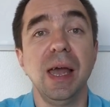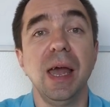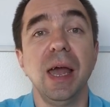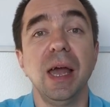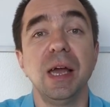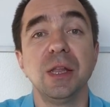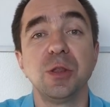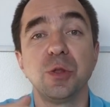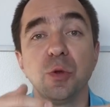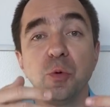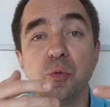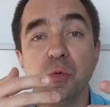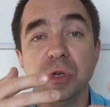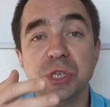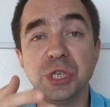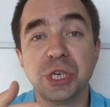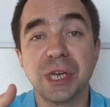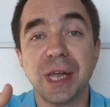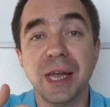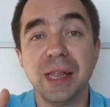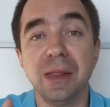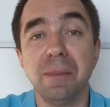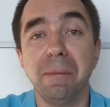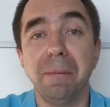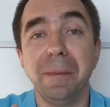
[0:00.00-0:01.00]
and which
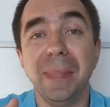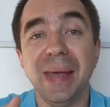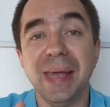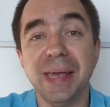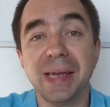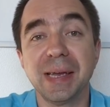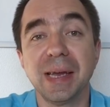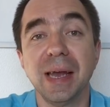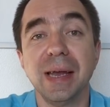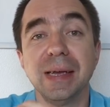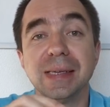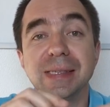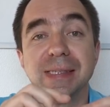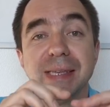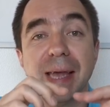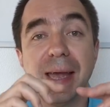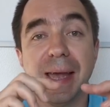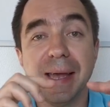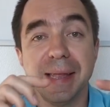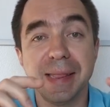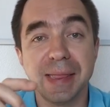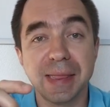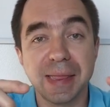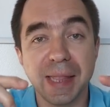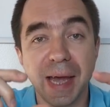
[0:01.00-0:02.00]
can make the
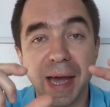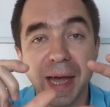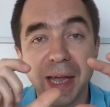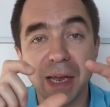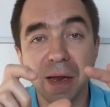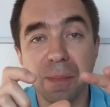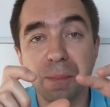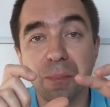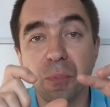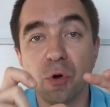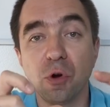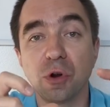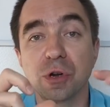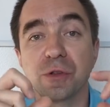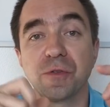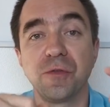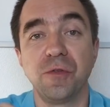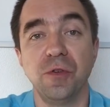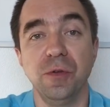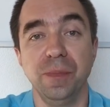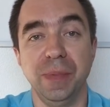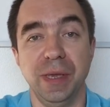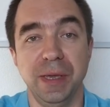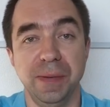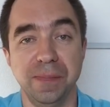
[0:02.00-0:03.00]
entire board
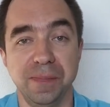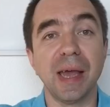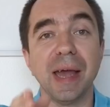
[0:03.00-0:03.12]
for me.